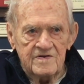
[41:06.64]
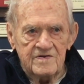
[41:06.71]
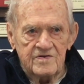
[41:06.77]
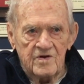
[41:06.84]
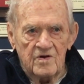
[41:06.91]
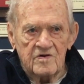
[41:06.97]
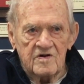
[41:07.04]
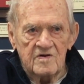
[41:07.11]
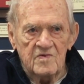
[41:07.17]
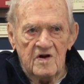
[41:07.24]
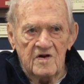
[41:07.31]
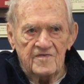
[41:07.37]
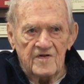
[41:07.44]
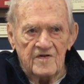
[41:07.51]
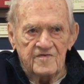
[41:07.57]
don't come off
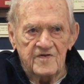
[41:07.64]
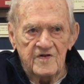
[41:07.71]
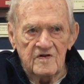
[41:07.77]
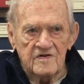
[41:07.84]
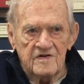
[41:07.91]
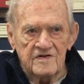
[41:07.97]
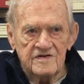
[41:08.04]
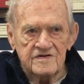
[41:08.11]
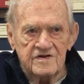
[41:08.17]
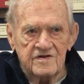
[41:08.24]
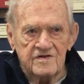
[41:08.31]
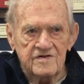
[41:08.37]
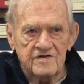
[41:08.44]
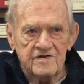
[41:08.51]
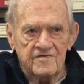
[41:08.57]
the field unless
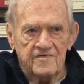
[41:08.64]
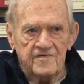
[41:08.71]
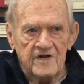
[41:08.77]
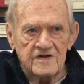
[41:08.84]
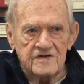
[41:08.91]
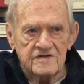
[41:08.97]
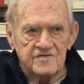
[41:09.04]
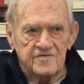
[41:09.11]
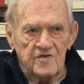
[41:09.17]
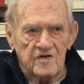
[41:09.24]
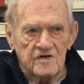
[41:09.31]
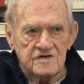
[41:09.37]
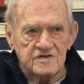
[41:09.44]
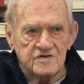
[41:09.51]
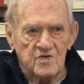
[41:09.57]
your face is full
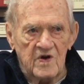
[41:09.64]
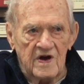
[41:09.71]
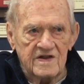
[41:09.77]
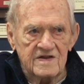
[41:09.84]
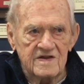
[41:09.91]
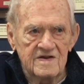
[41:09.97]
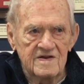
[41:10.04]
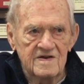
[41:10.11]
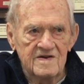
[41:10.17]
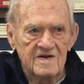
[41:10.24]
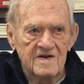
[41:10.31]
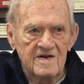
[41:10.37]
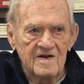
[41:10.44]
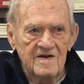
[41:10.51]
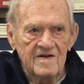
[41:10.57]
of sweat.
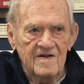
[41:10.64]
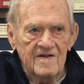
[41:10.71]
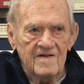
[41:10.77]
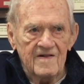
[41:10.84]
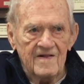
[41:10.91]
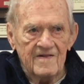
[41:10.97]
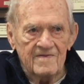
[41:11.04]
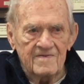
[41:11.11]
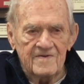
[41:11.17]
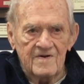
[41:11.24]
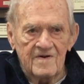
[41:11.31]
And